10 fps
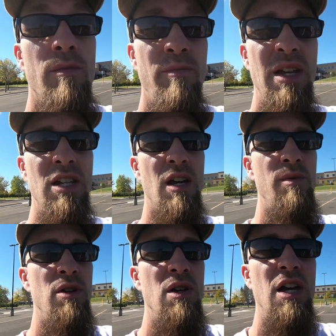
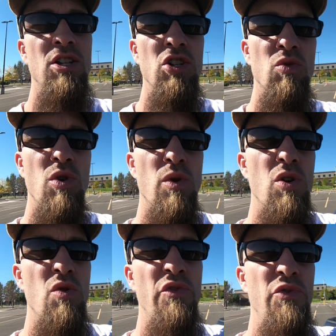B&W hitch is what we're
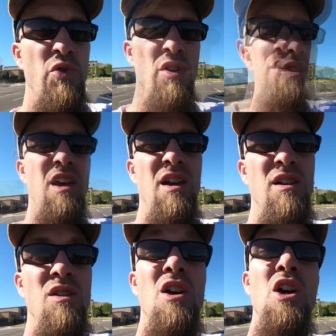going for.
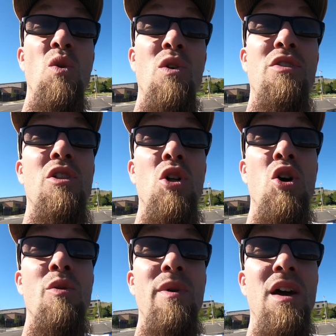And with the
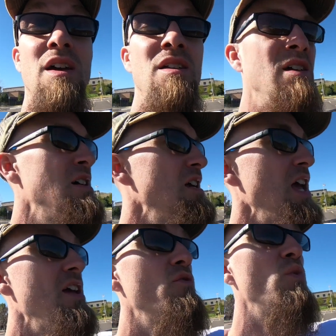long bed,
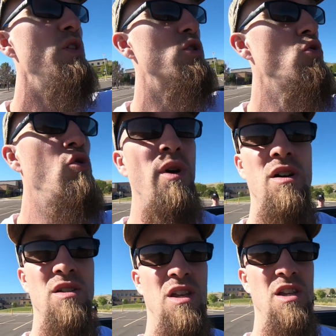even with a
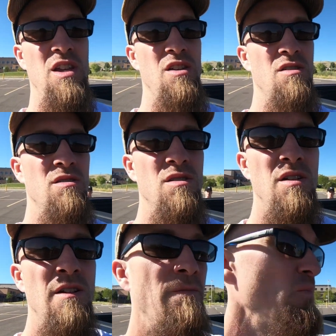toolbox in here,
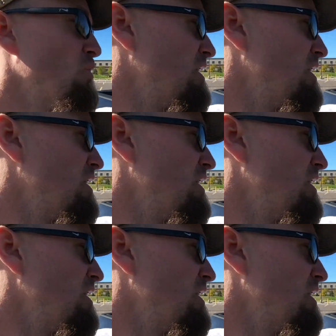when